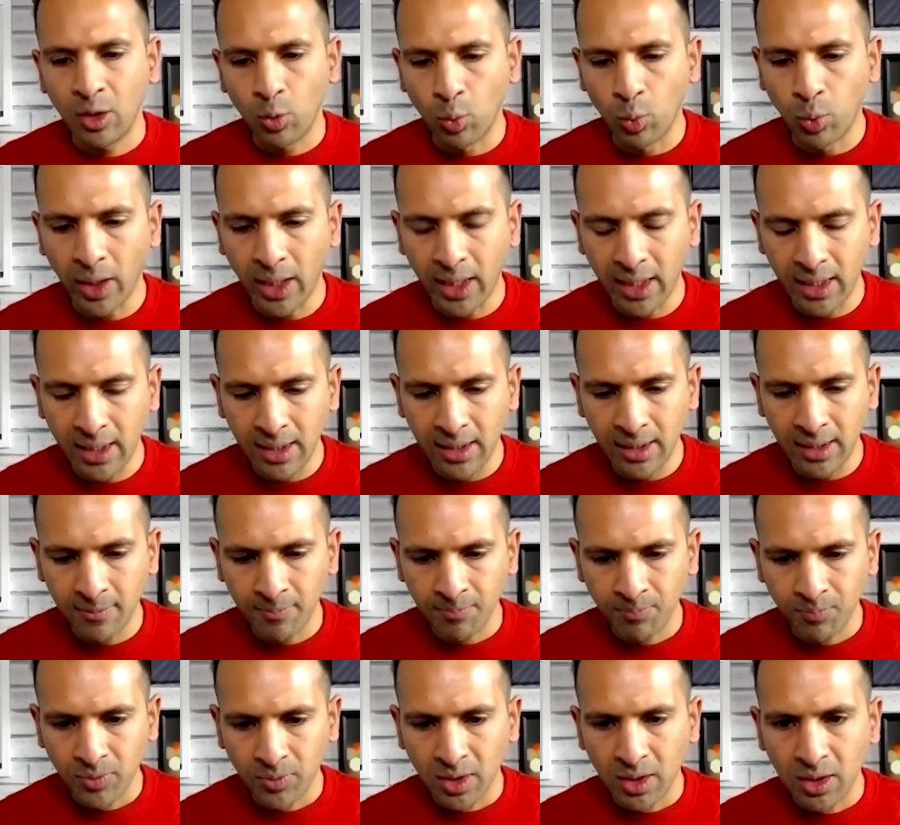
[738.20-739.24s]
when
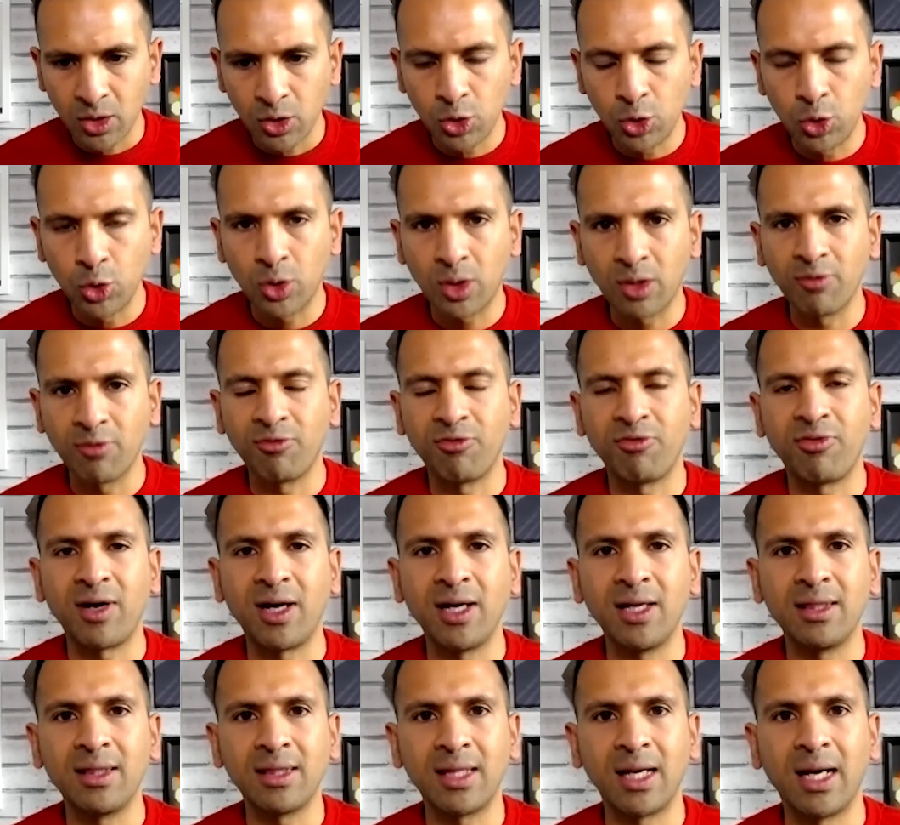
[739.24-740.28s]
you can
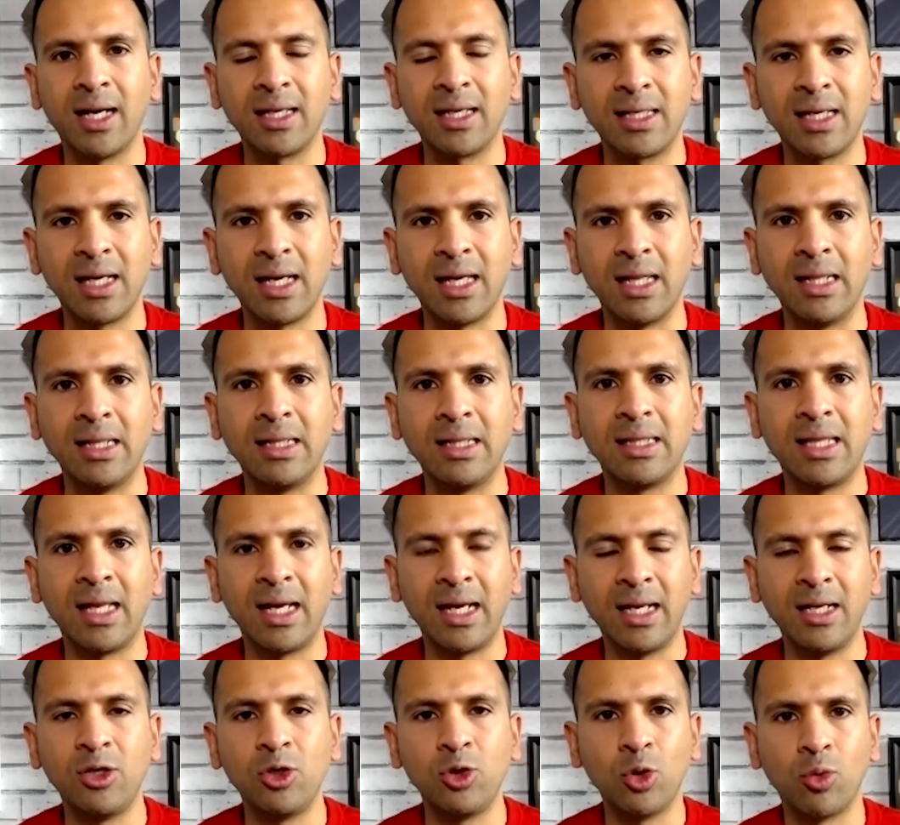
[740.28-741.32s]
find that again,
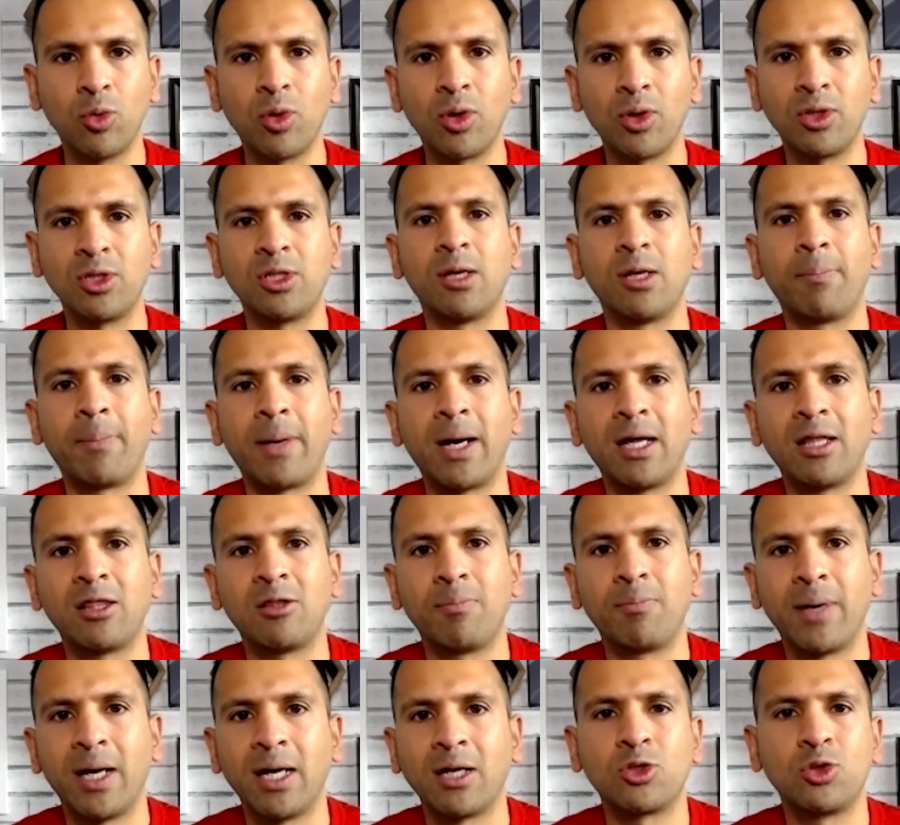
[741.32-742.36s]
then you're on the path
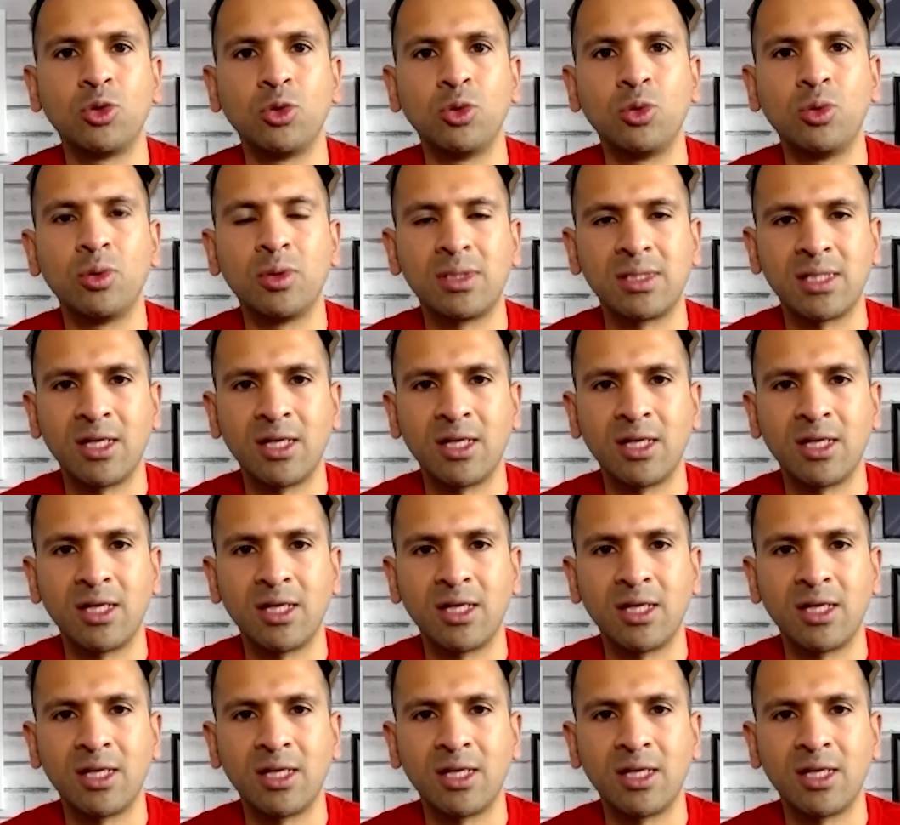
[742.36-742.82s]
back to